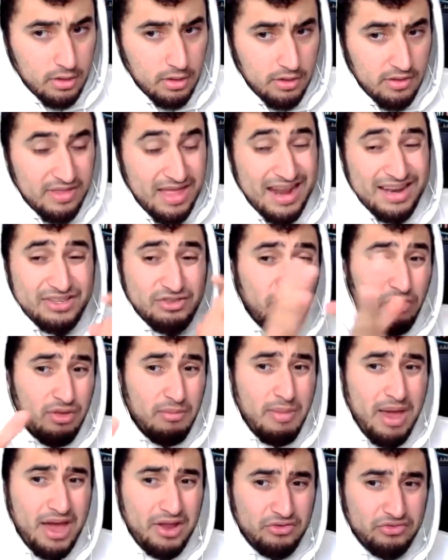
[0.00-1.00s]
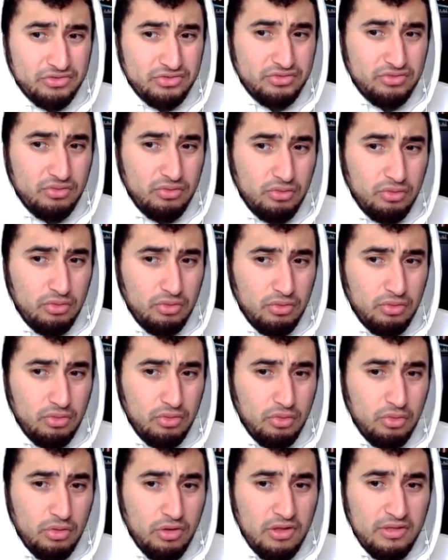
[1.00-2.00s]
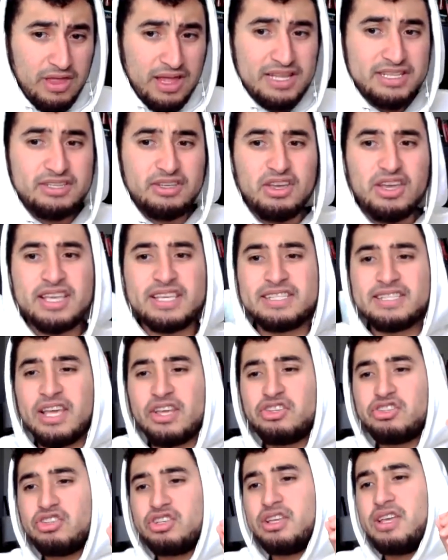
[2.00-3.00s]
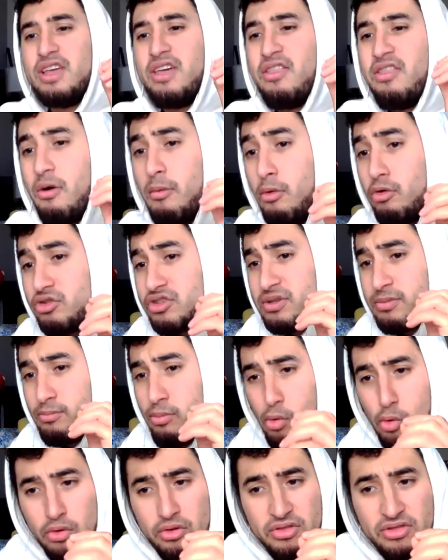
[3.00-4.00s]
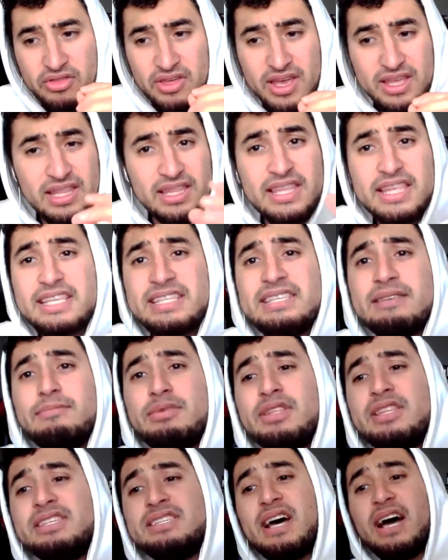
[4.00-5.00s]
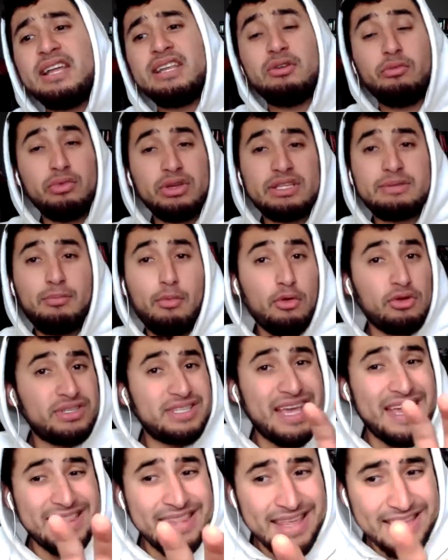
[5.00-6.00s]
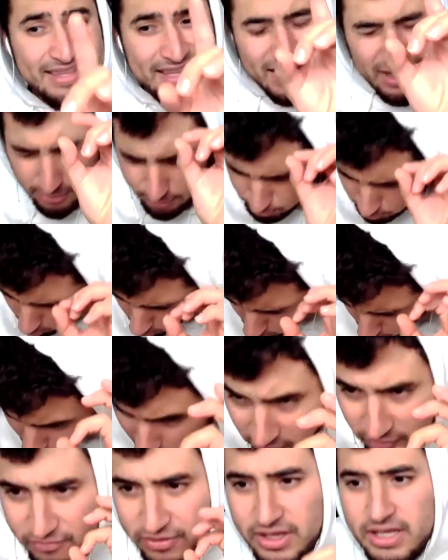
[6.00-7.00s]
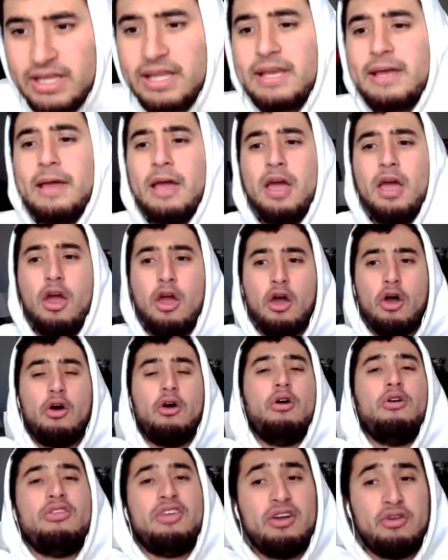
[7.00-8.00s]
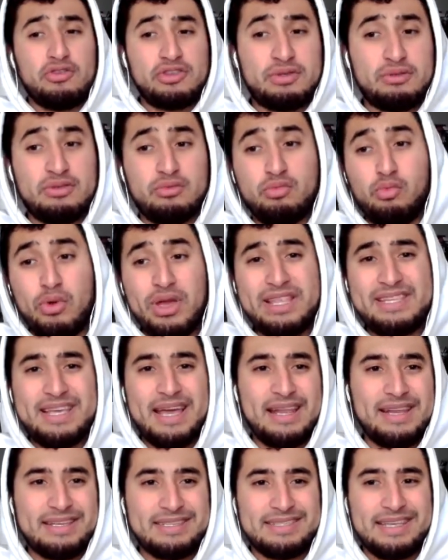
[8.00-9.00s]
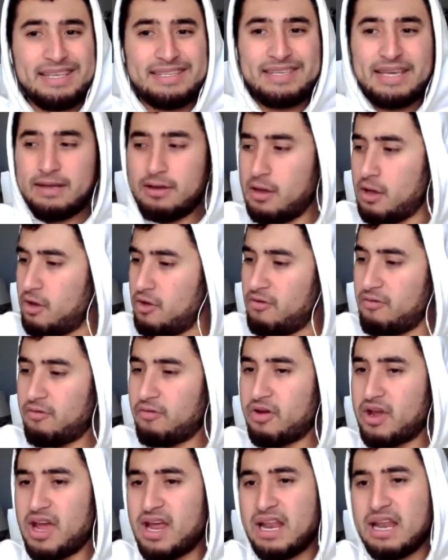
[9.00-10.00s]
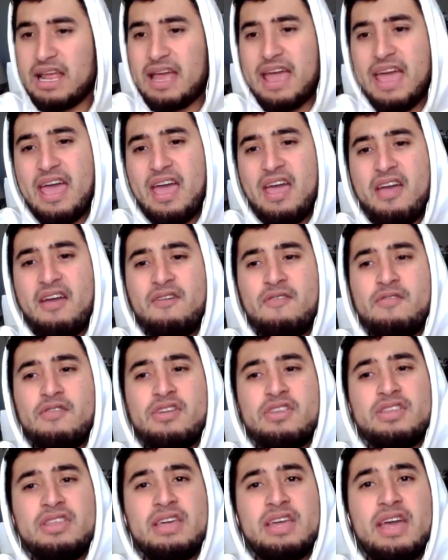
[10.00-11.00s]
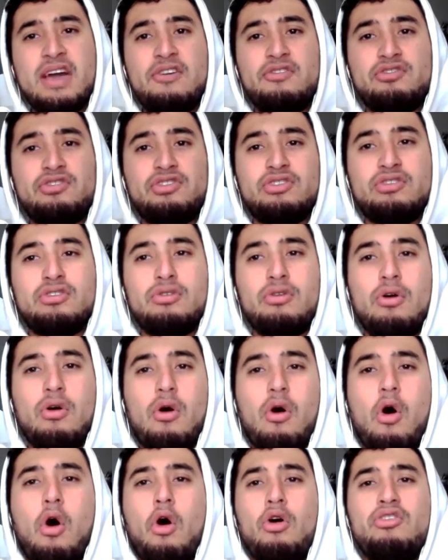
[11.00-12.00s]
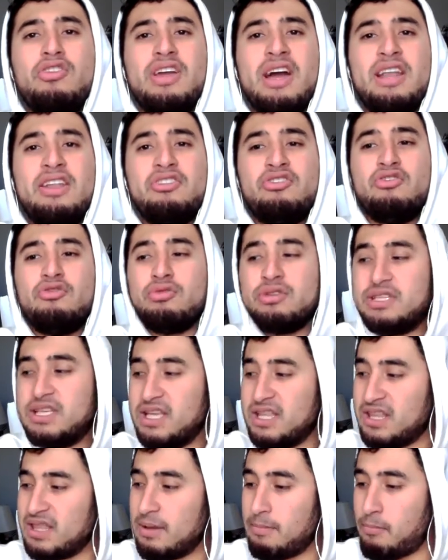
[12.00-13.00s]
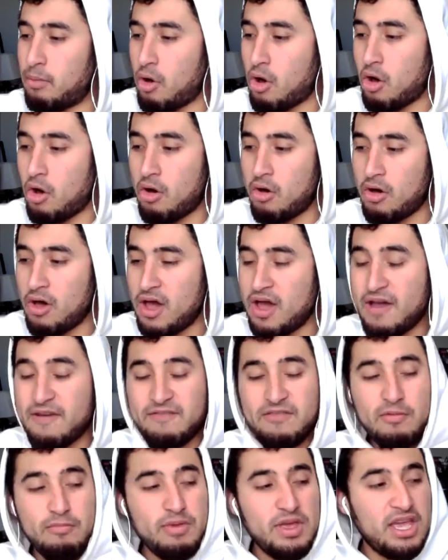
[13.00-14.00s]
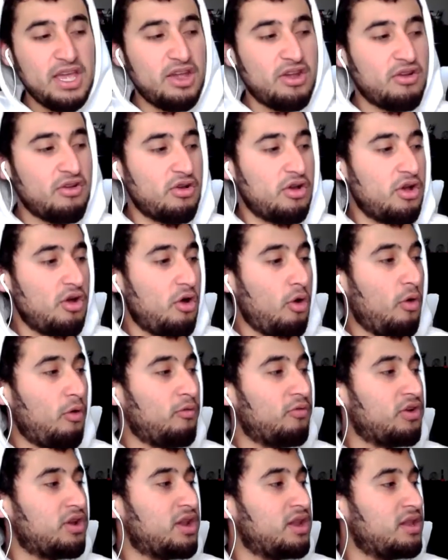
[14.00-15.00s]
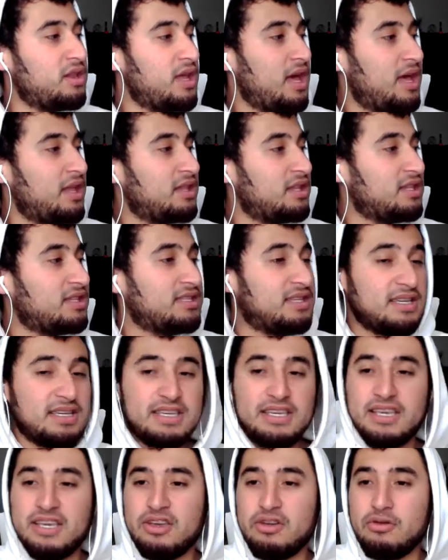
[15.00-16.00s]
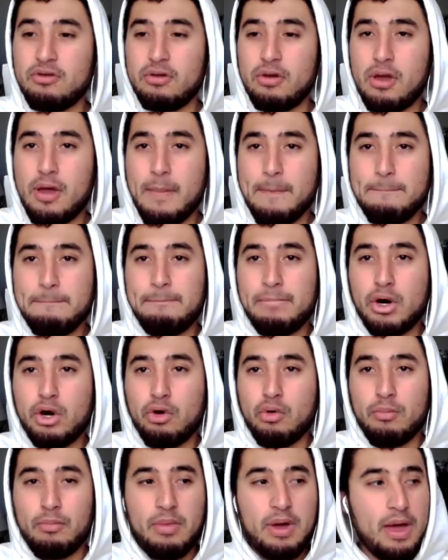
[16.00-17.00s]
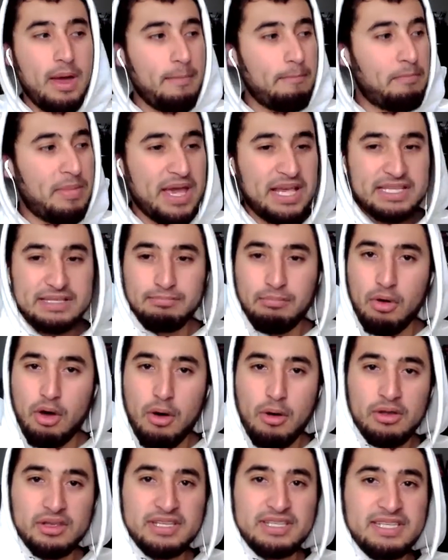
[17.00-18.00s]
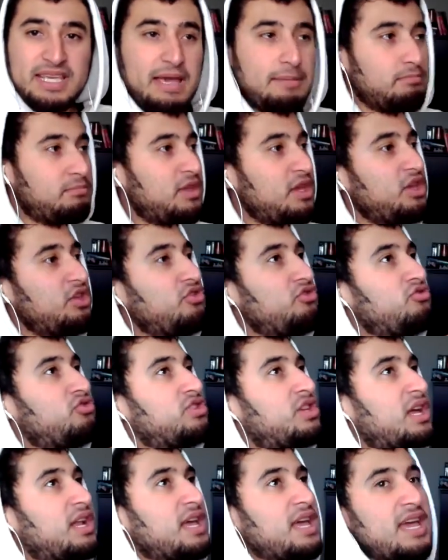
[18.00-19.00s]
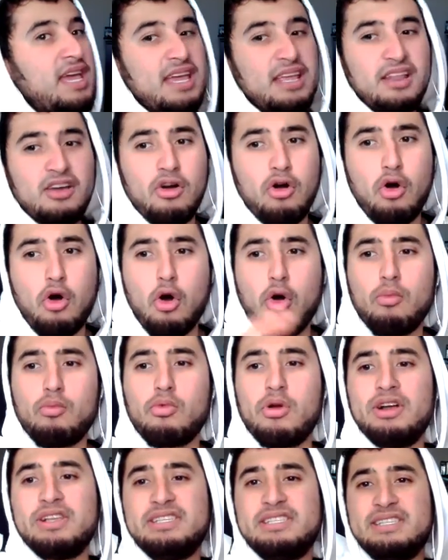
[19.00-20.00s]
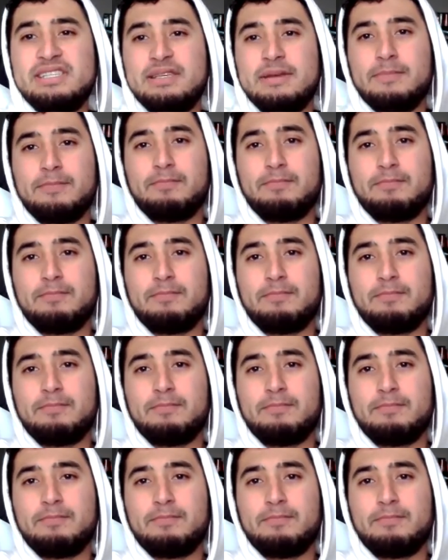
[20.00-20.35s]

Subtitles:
That is all that matters. That is essentially the most important thing that needs to be designed in Wii Sports, and they did it perfectly. There was Wii Tennis. They said, forget everything else. All you got to do is hit the ball from here over the net to here. Boom. Baseball, same thing. You just got to hit home runs.